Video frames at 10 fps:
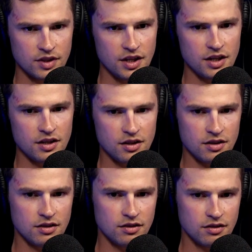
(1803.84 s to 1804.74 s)

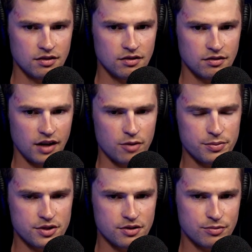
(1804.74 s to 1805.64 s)
The
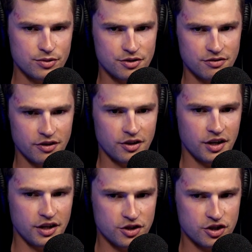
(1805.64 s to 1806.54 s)
Alpecin was
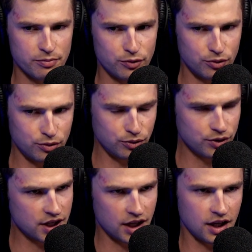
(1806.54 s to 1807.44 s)
very small
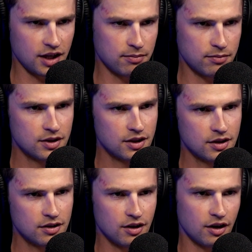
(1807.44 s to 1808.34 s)
team.
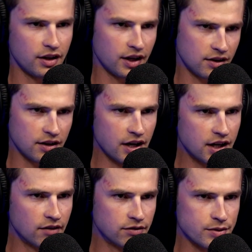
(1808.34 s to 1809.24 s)
You know, they did
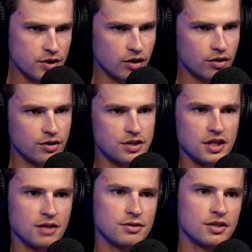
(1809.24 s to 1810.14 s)
come from a cyclocross
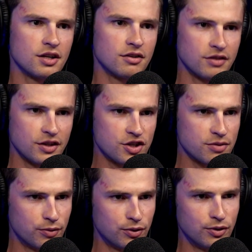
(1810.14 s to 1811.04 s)
team, so they were very
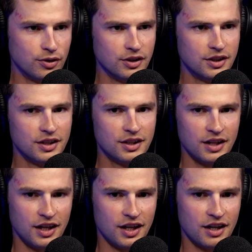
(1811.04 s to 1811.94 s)
small,
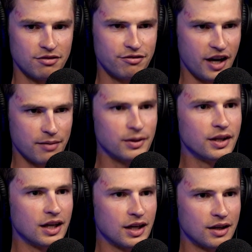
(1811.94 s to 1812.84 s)

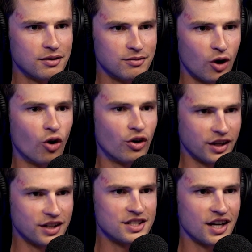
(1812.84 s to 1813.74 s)
family
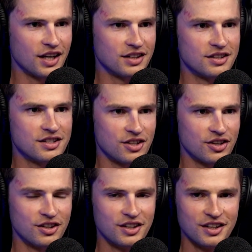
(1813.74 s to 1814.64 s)
orientated. So,